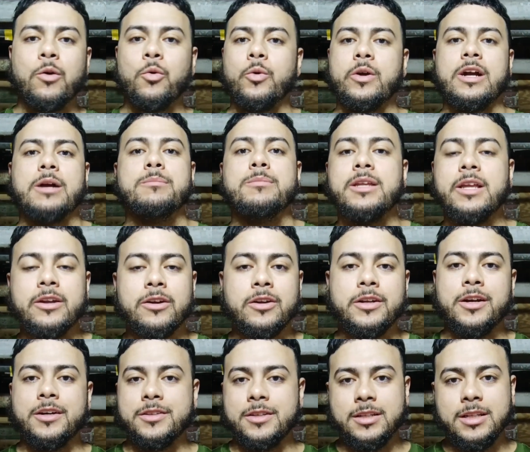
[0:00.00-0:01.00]
where I'm
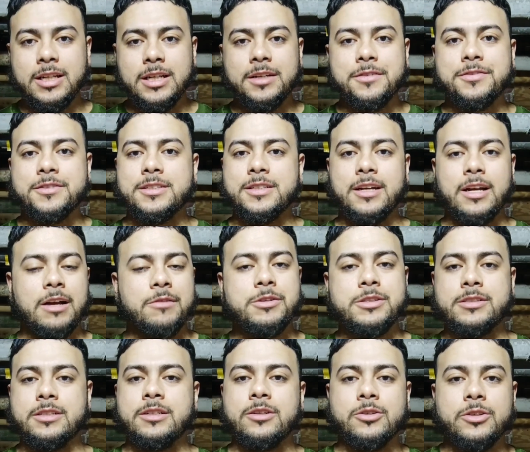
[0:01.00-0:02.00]
literally on the lift every
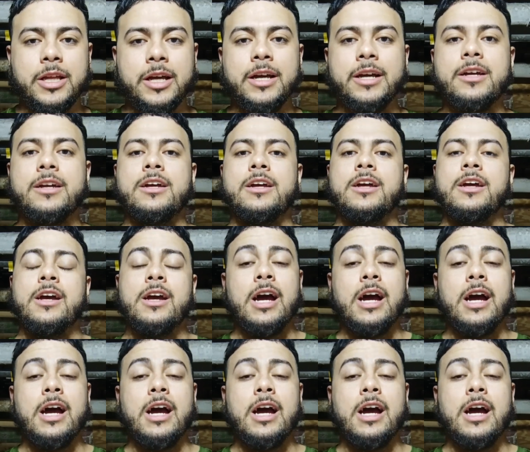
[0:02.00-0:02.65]
single day,